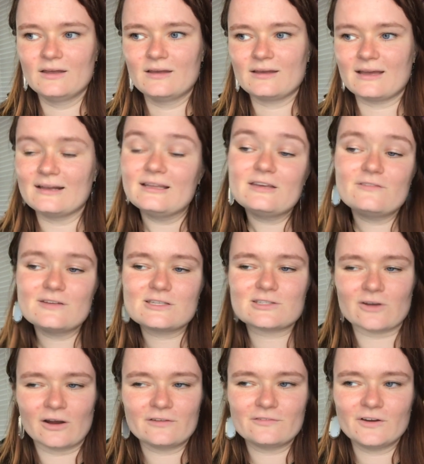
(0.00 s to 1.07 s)
kind of like feels
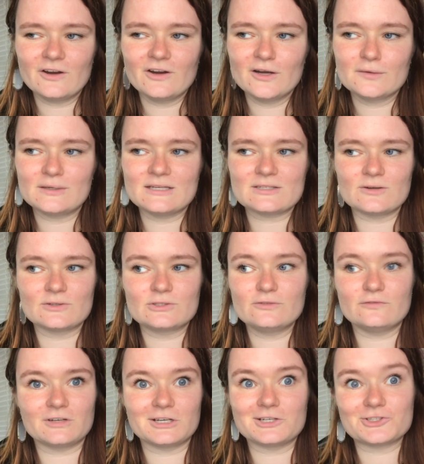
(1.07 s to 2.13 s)
sorry for her and he's also
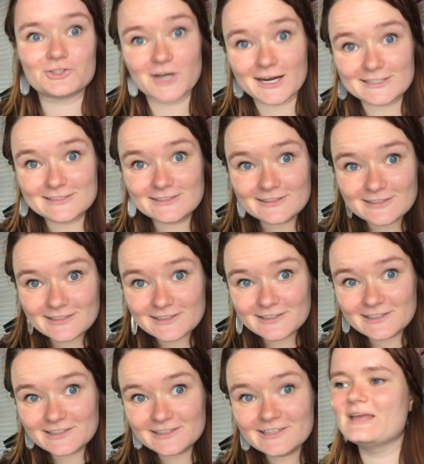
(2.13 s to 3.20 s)
very attracted to her